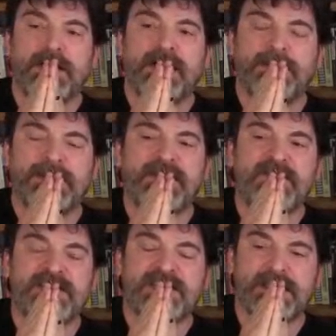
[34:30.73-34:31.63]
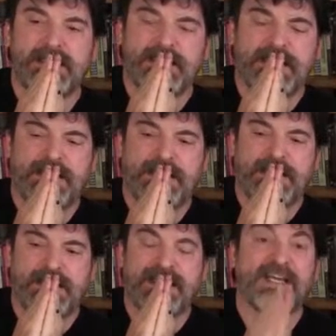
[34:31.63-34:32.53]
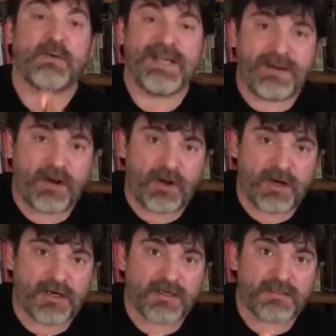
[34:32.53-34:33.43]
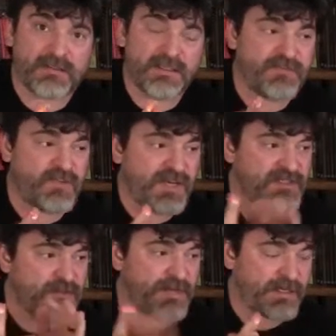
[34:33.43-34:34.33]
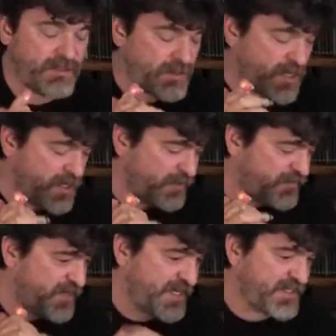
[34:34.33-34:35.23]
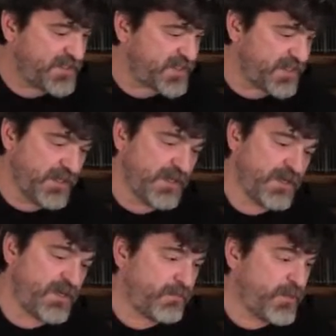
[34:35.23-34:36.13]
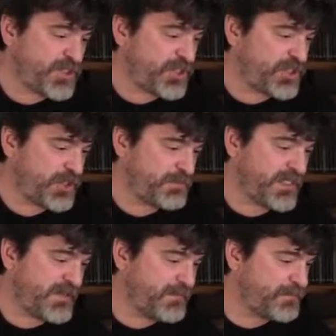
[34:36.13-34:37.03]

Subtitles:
I believe it's Getaway Car, if you guys are Michael O'Connor fans, which you should be.